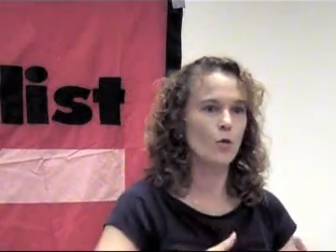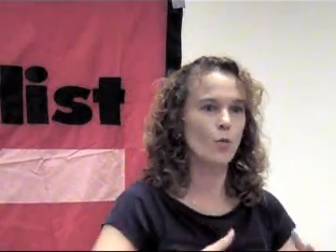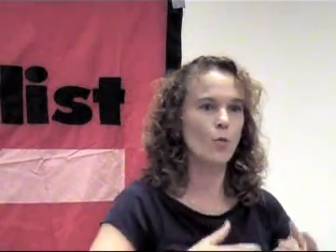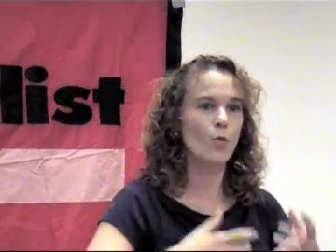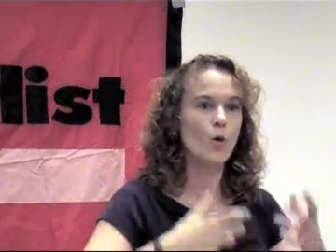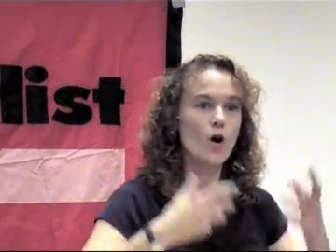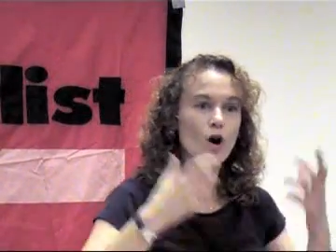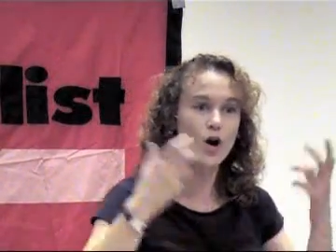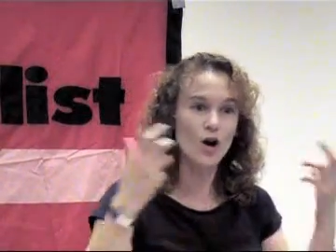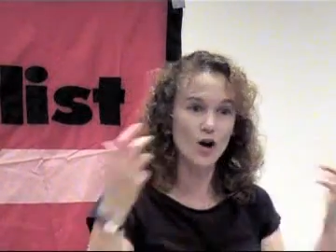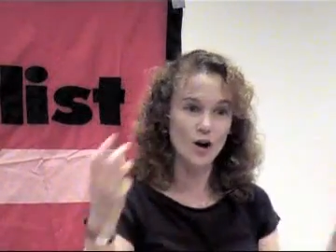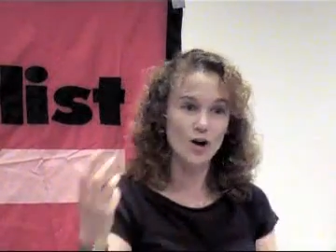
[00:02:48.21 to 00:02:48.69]

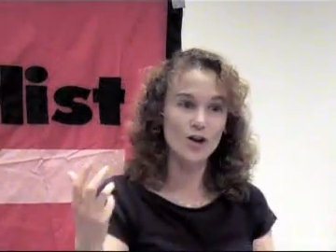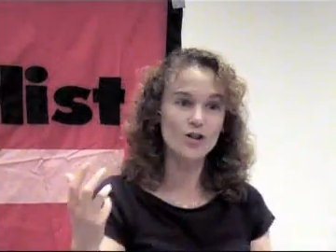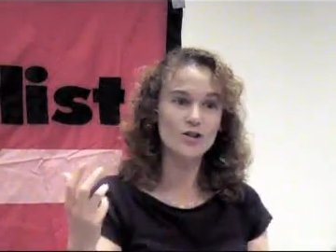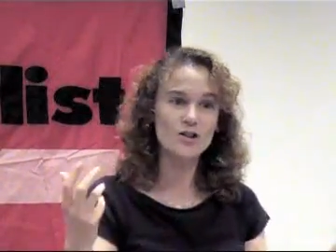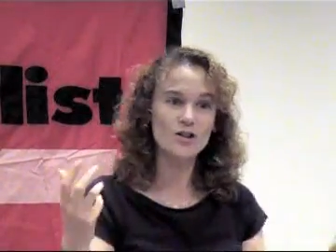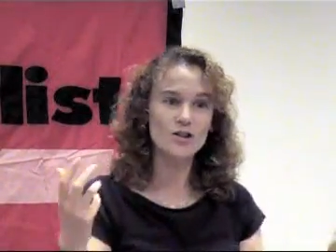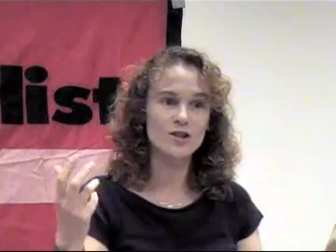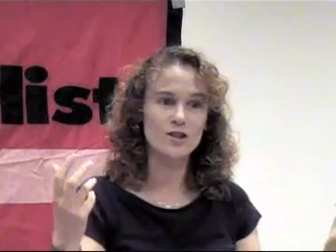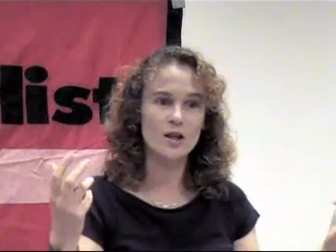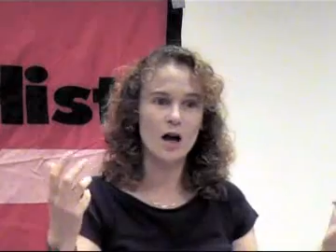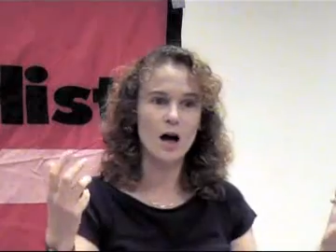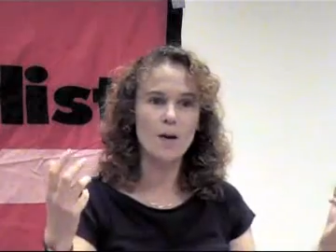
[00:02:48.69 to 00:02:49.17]
the
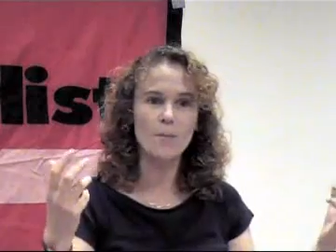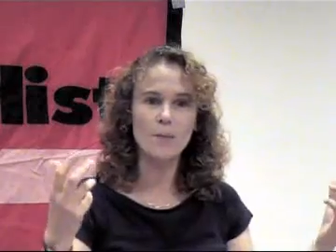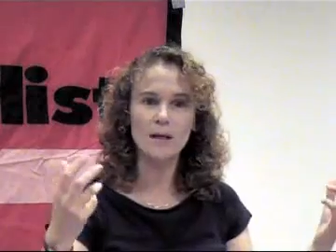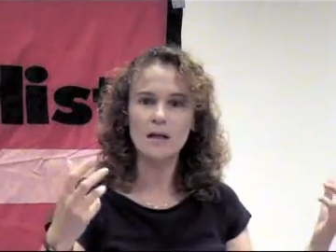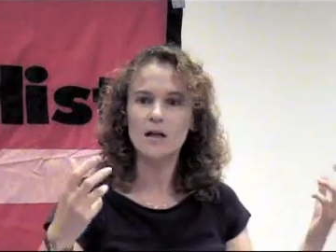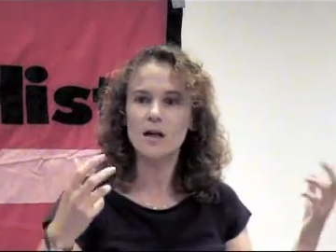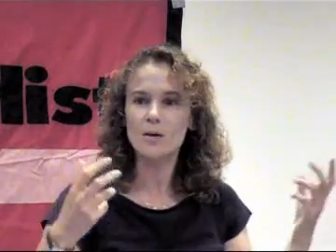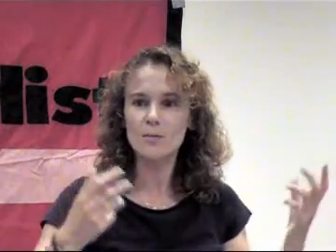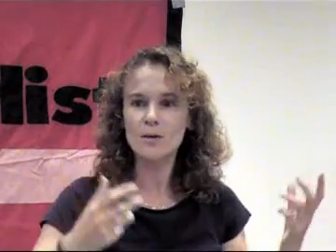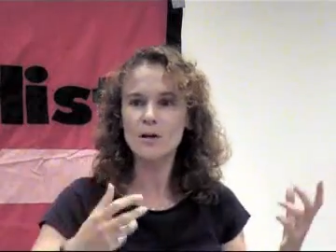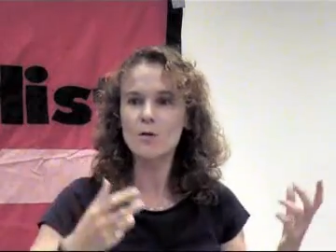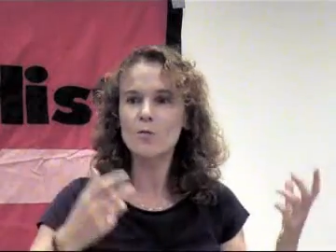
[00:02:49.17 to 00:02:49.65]
words
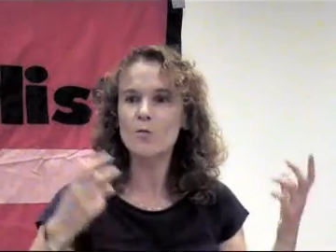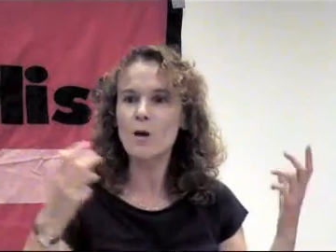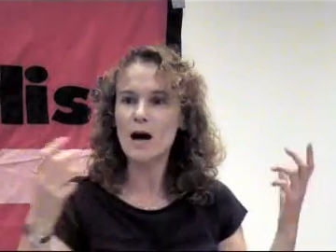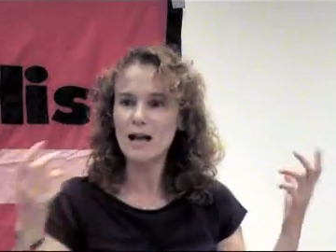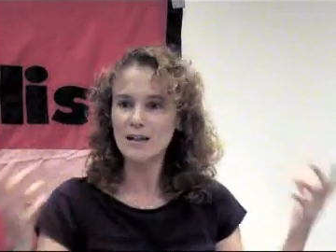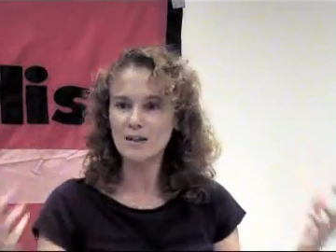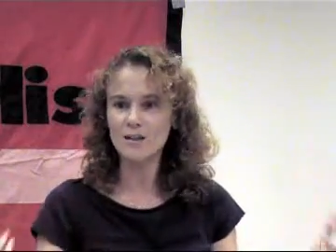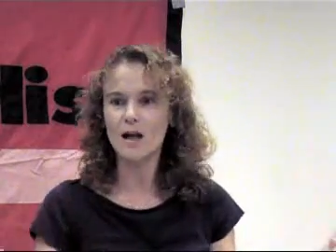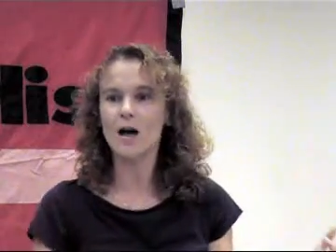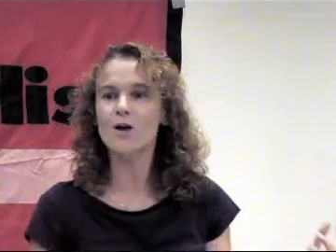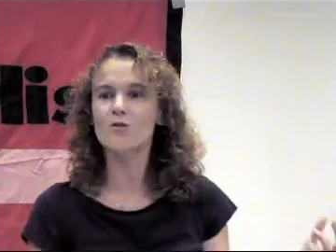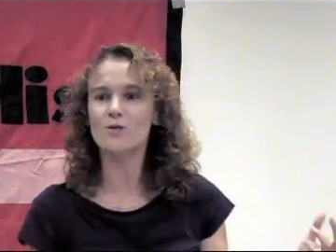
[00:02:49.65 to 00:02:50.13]
are
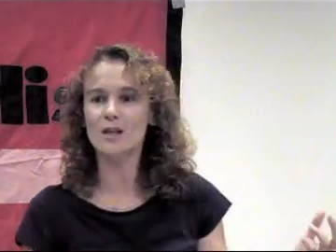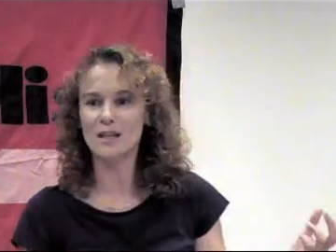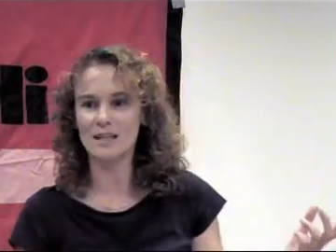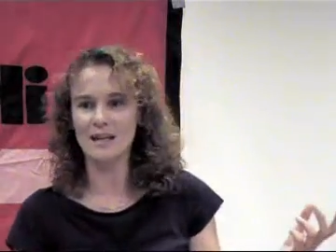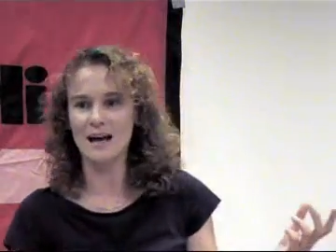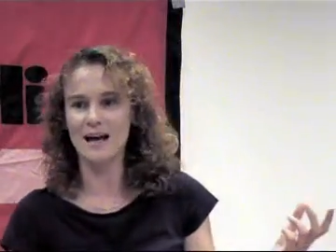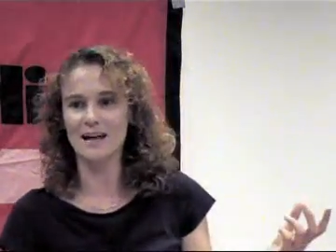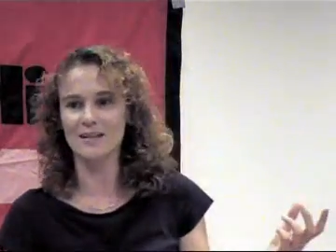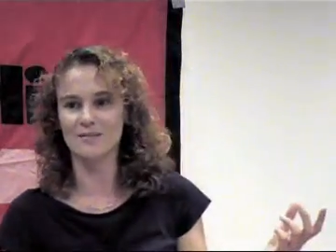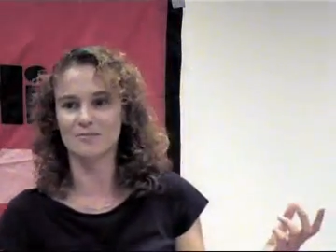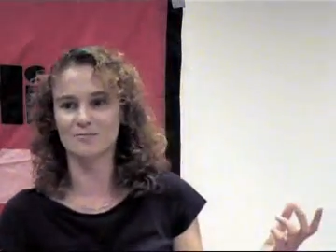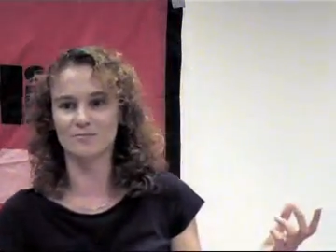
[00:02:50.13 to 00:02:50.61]
becoming well
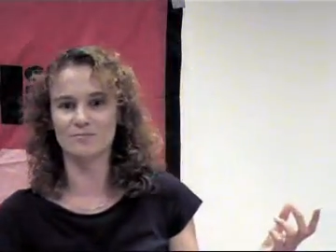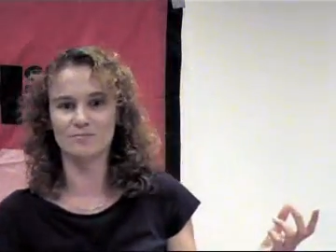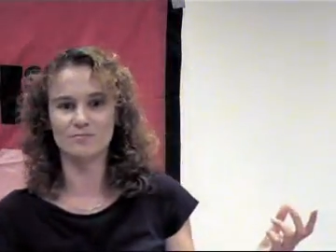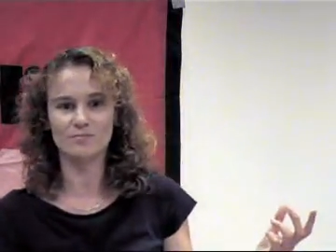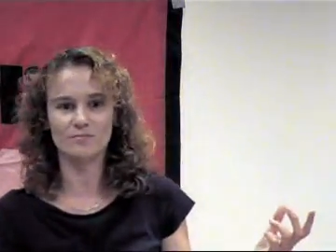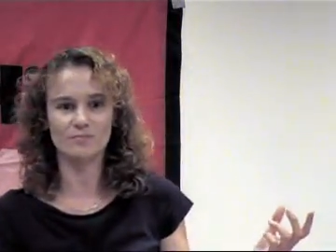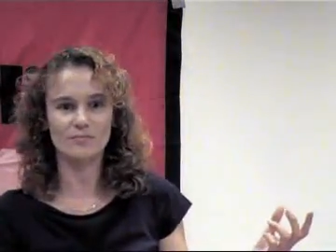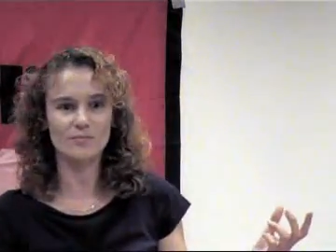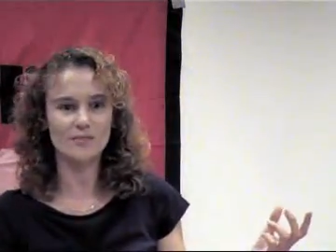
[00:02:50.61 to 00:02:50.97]
known again.